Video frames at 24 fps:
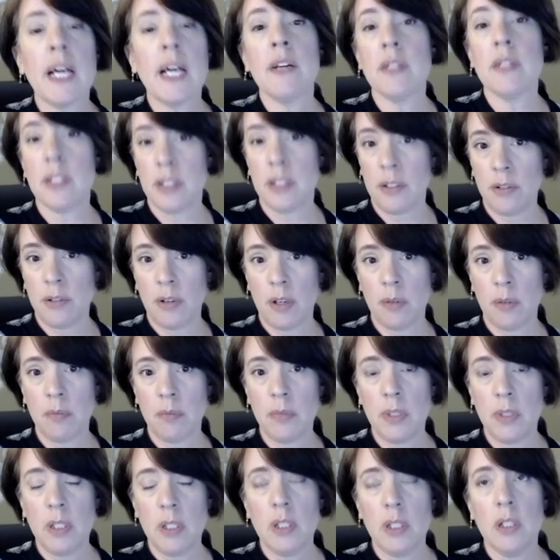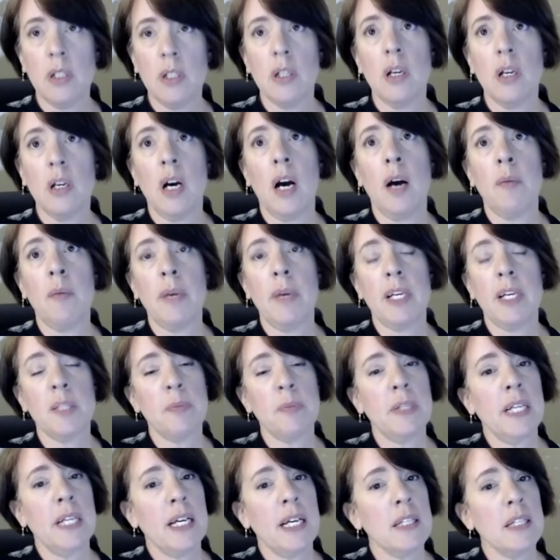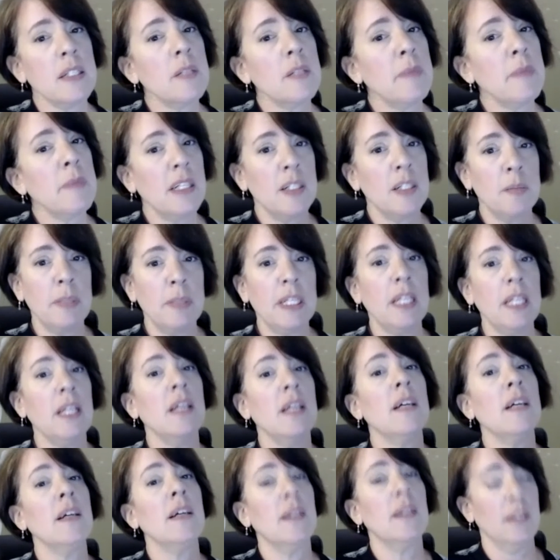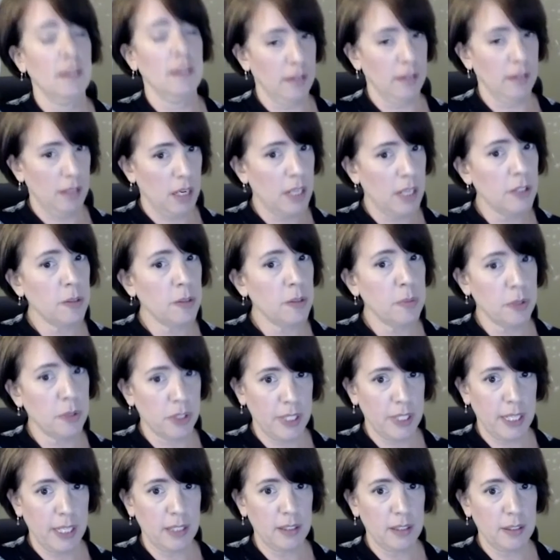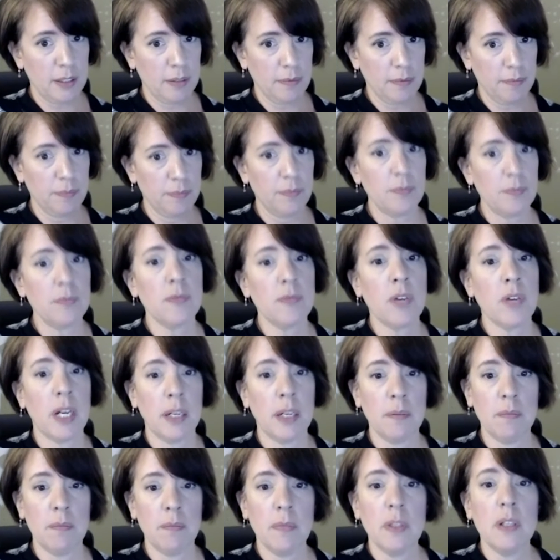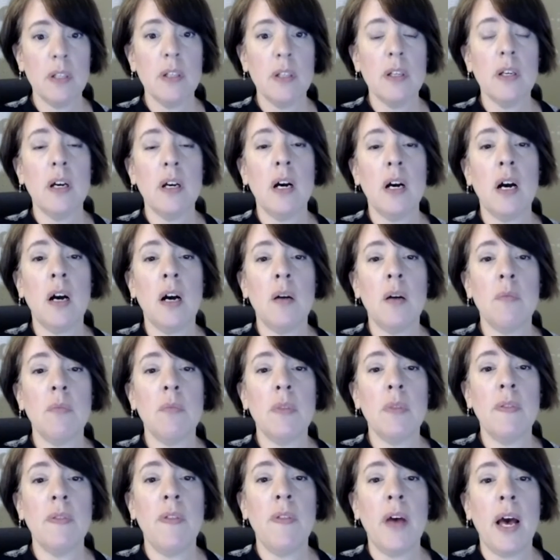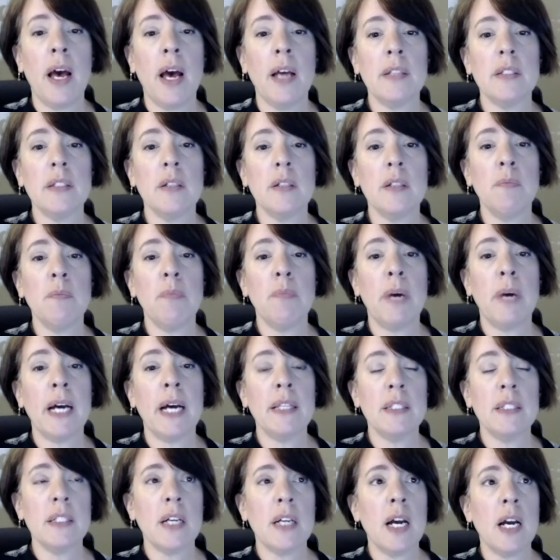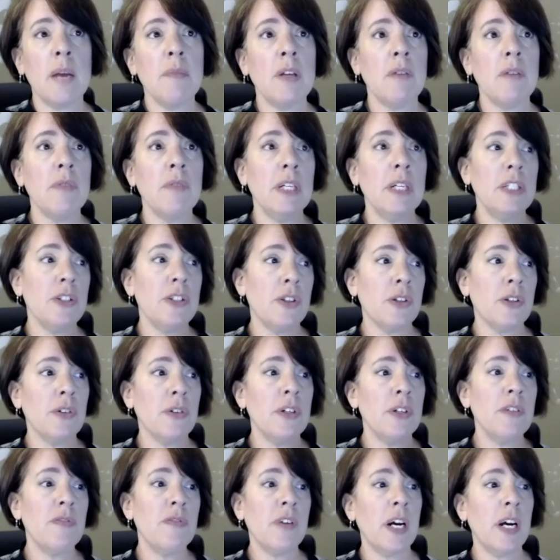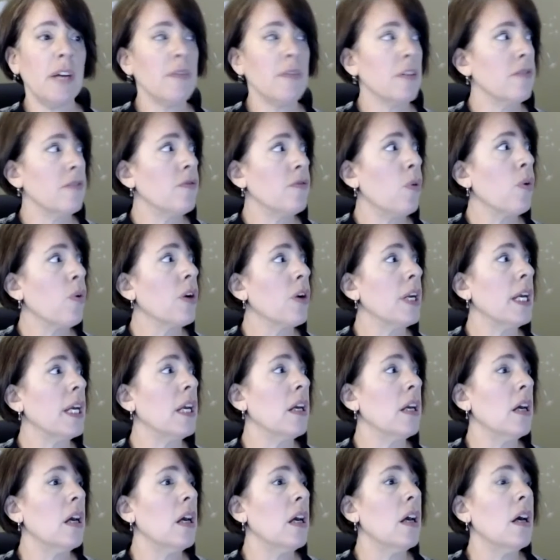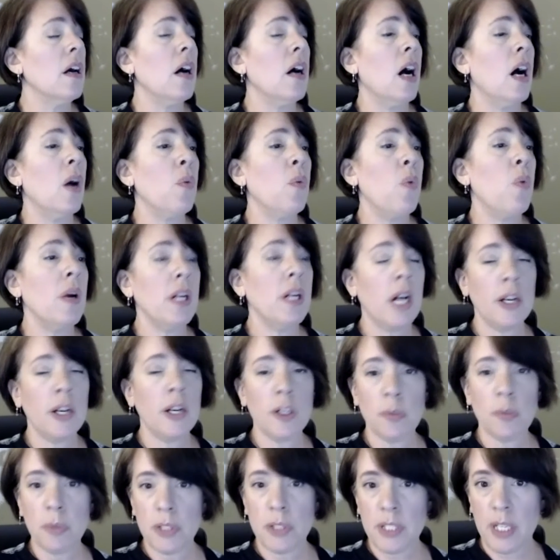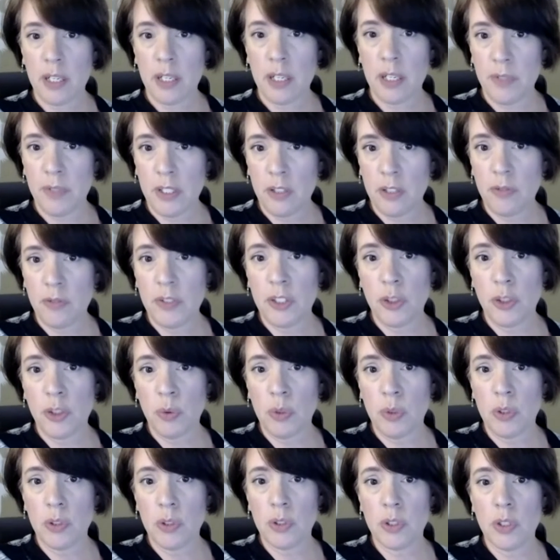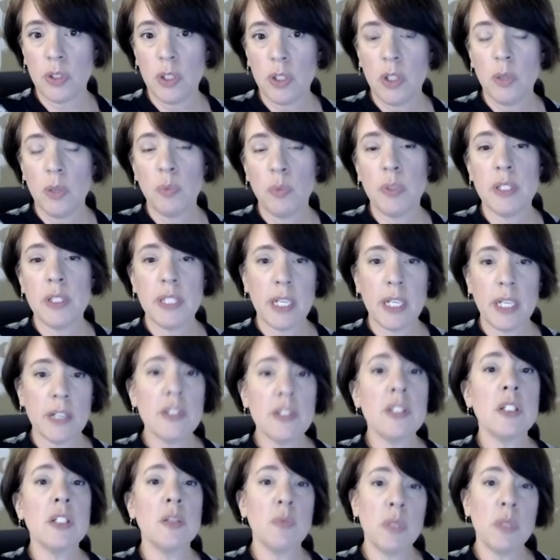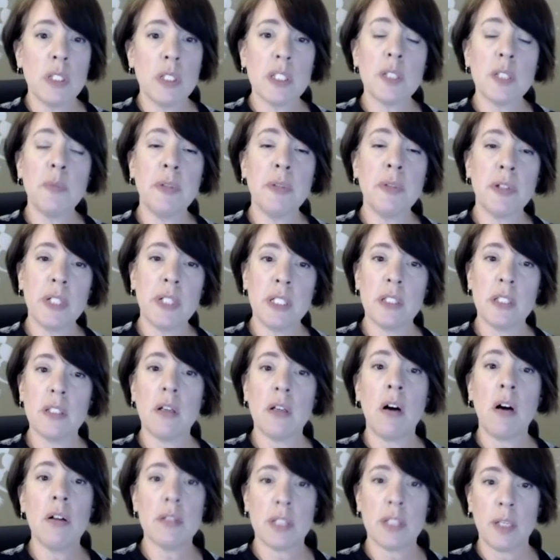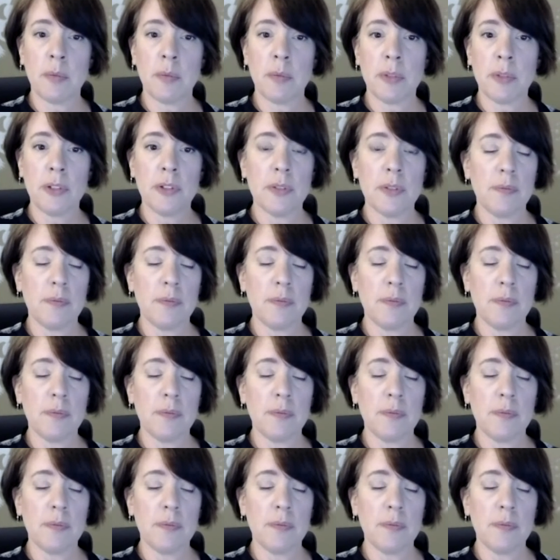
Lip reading: syndrome has been estimated to be 100%, right? That by the time they reach 35 or 40, 100% of individuals with Down syndrome will experience Alzheimer's.